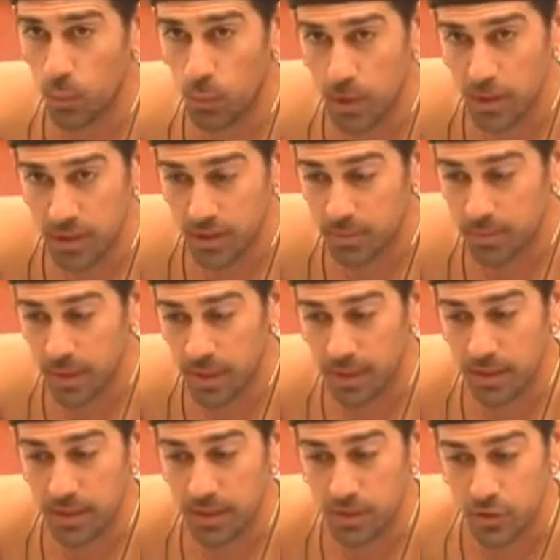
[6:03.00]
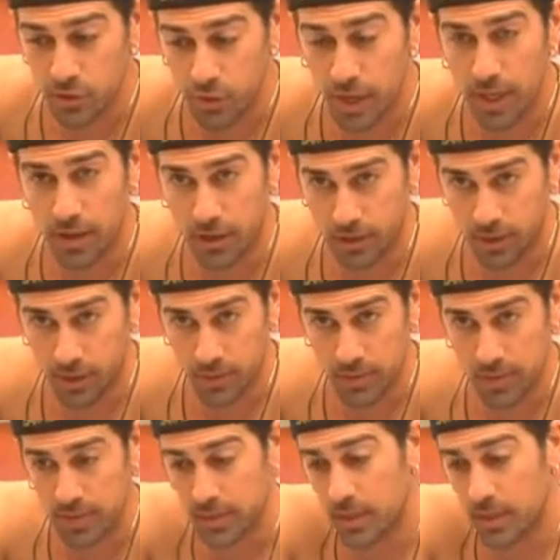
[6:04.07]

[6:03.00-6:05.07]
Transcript: William and Dre are close.